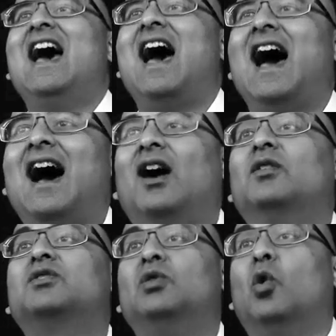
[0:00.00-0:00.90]

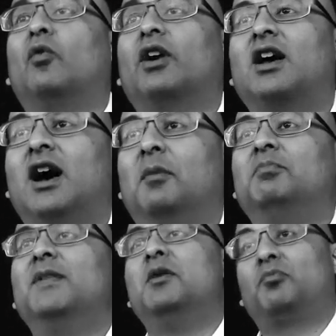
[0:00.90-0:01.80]
how to
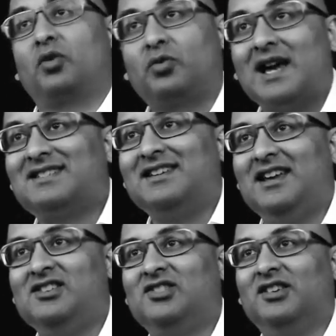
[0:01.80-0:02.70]
overcome
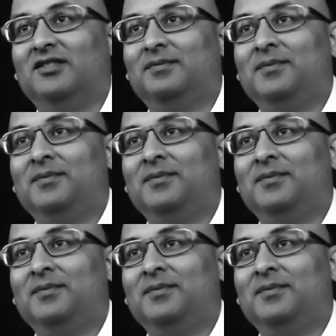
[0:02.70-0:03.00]
procrastination.